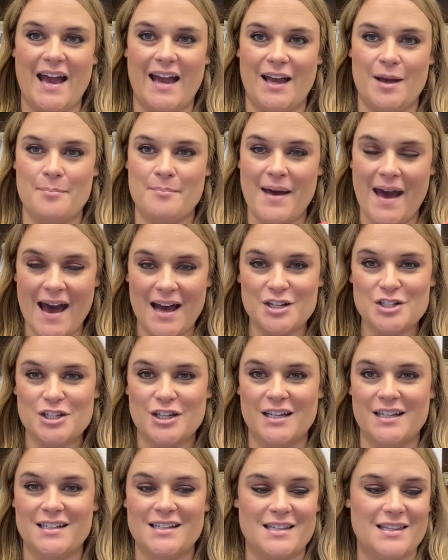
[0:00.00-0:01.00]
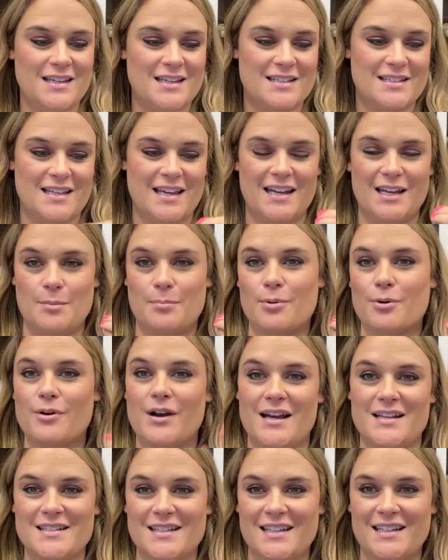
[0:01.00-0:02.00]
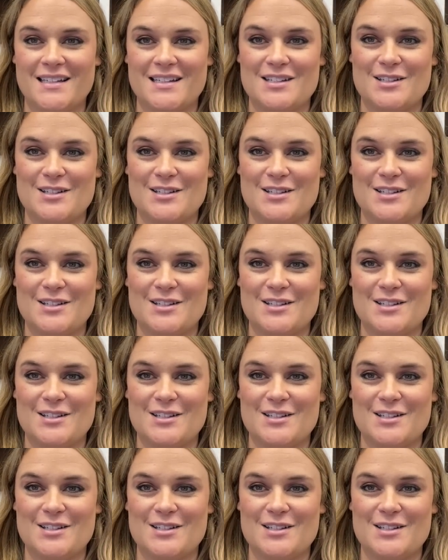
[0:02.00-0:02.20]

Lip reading: imagined this in a present.